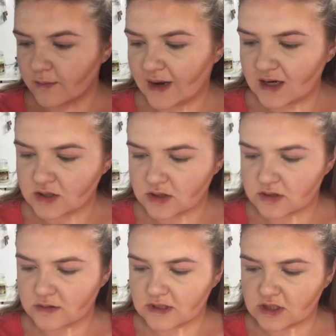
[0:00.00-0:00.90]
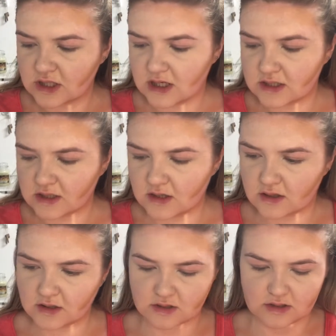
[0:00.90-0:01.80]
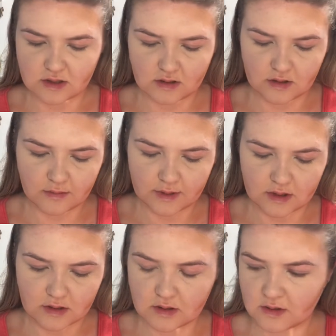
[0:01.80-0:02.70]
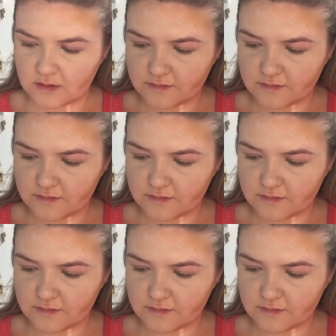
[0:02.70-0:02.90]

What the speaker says: I actually just do a shade darker, just a little bit darker.